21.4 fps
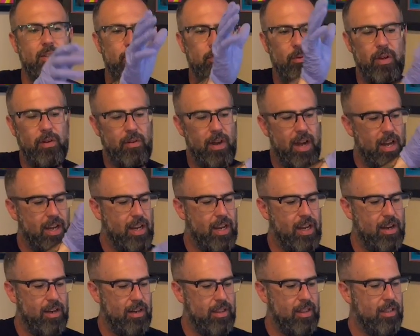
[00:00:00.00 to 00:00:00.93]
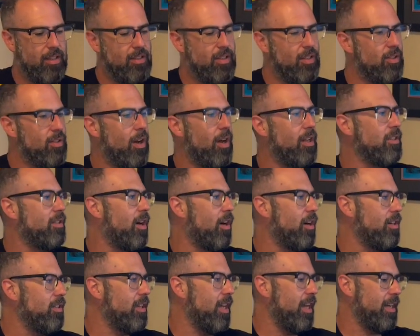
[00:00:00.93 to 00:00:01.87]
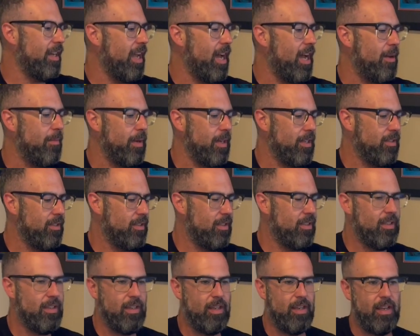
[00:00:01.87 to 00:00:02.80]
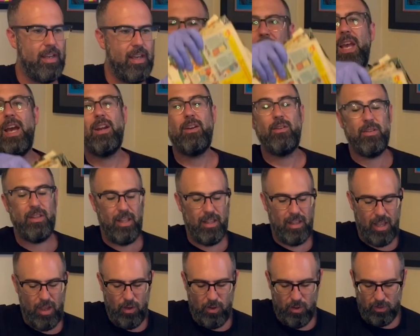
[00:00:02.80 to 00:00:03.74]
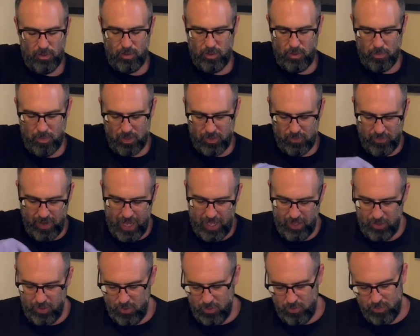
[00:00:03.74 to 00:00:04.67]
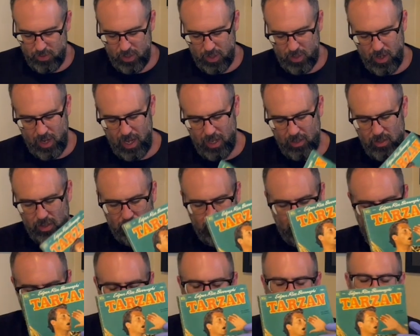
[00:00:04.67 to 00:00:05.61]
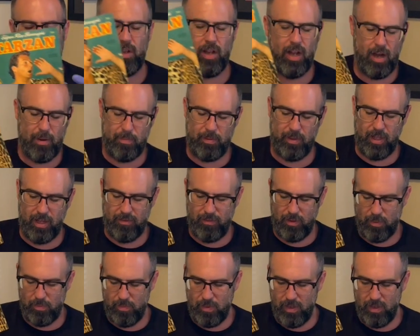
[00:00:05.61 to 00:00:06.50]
one right here, this is all Tarzan comics. I don't think they hold too much value, so I'll just go through a couple of them.